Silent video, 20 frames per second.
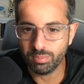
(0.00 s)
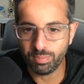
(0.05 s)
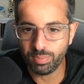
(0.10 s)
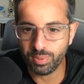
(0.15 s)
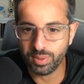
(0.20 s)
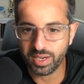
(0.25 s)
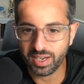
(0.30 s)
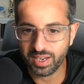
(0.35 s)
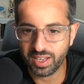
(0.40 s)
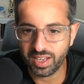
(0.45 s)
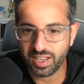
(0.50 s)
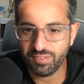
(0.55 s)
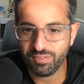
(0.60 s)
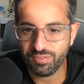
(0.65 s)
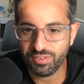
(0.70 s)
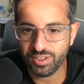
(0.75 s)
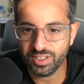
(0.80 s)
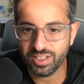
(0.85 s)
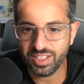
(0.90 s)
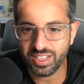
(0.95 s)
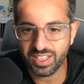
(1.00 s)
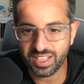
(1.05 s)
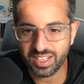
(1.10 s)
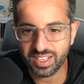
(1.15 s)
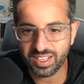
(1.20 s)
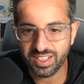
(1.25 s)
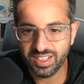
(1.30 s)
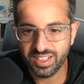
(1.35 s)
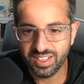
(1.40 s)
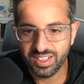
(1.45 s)
But I feel
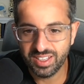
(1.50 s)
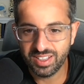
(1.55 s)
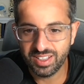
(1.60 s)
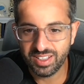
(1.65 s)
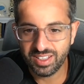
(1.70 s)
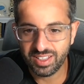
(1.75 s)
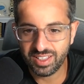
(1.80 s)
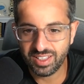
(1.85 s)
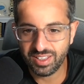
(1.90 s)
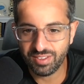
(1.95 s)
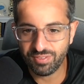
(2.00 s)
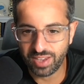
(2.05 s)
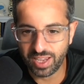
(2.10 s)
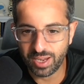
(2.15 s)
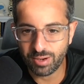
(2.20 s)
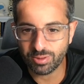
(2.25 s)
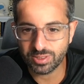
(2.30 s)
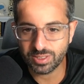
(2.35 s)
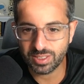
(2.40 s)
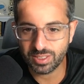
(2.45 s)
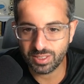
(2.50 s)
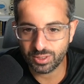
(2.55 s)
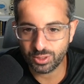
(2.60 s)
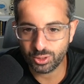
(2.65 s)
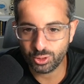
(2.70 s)
like if I was in your